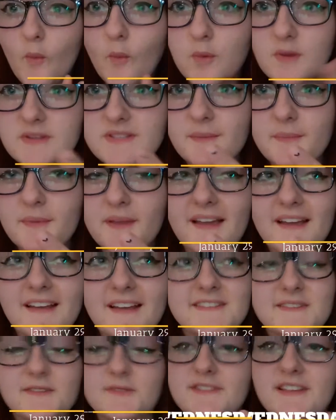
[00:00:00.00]
What's up,
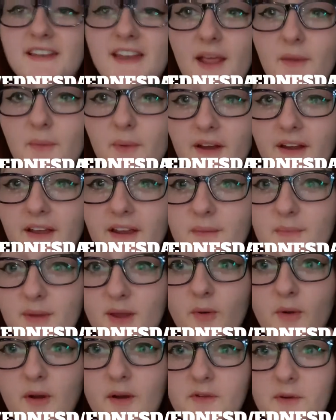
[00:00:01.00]
guys? So today we are going to be
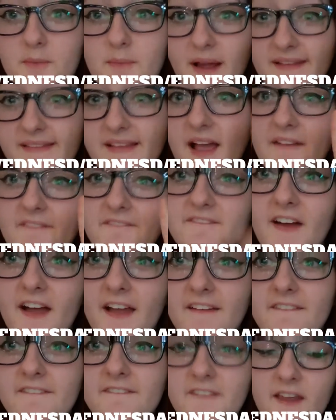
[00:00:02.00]
going over my top
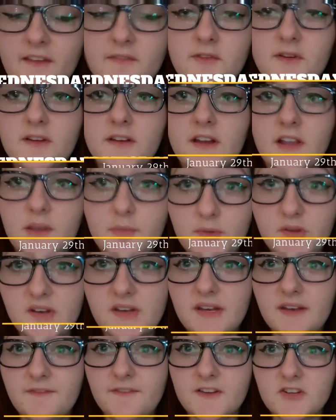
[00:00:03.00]
5 favorite
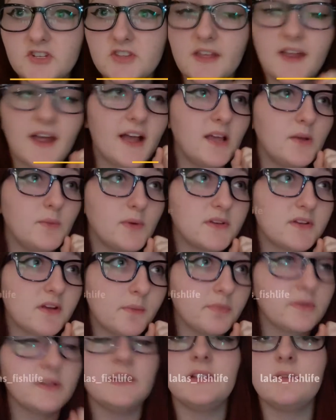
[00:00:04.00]
community fish that I would
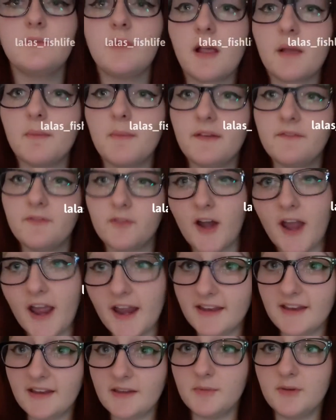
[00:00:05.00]
completely recommend for
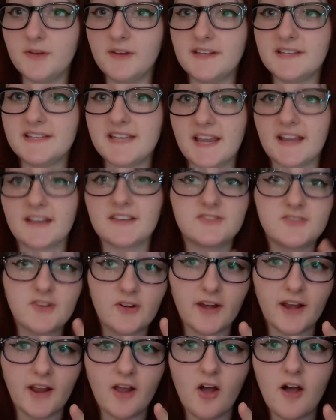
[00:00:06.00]
any community tank
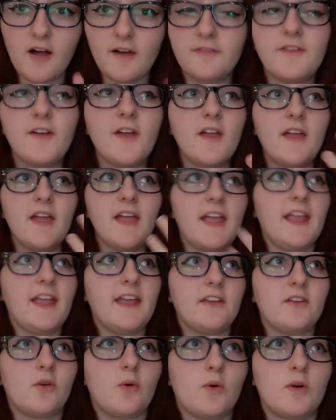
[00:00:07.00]
starting off
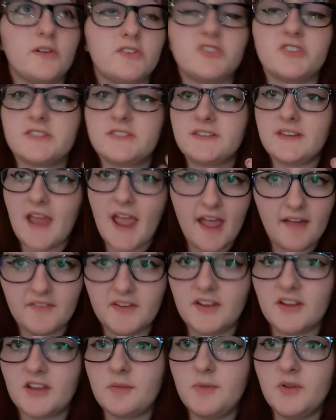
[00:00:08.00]
and or just
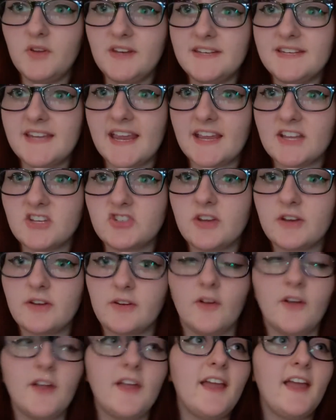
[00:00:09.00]
having a community tank in
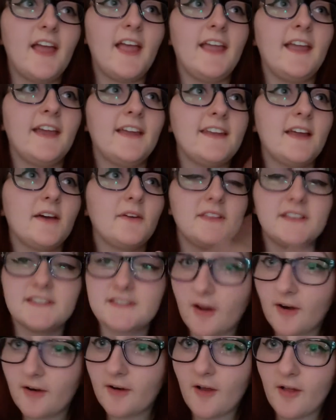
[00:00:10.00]
general. And now these
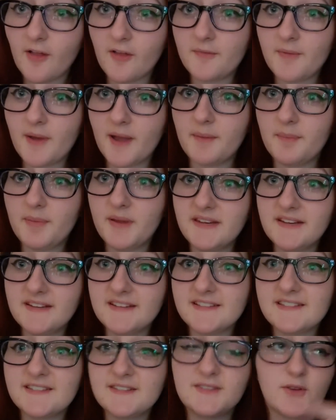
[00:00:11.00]
are all of my
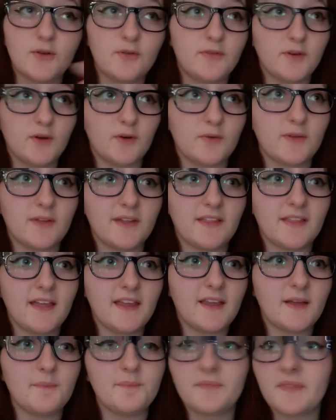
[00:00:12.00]
opinions, so if you don't really like
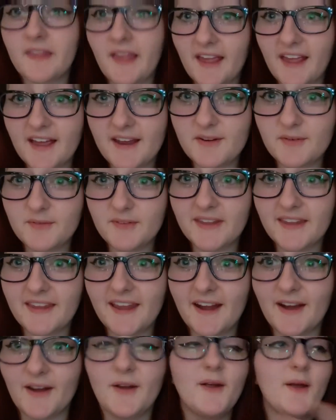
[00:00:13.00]
them, I don't really
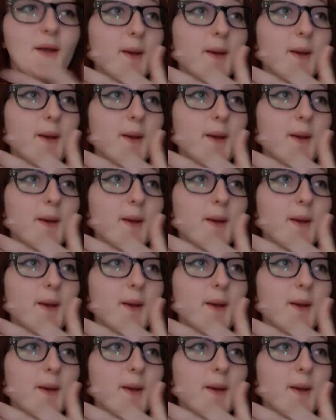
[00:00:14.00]
care.